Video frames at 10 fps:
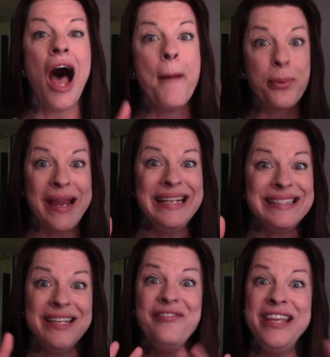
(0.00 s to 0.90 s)

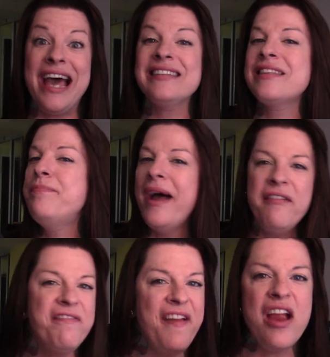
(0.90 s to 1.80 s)
Abrasive, yes, but
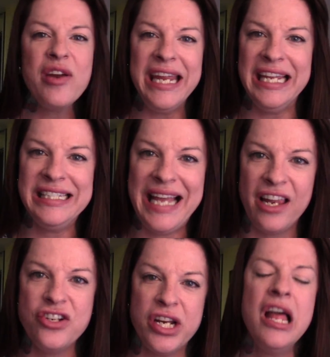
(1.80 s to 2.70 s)
very
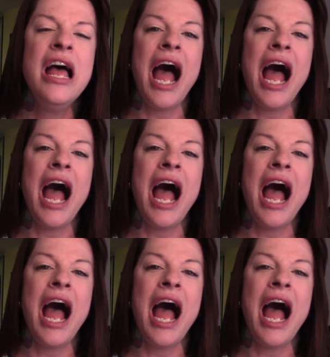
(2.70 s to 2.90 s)
intelligent.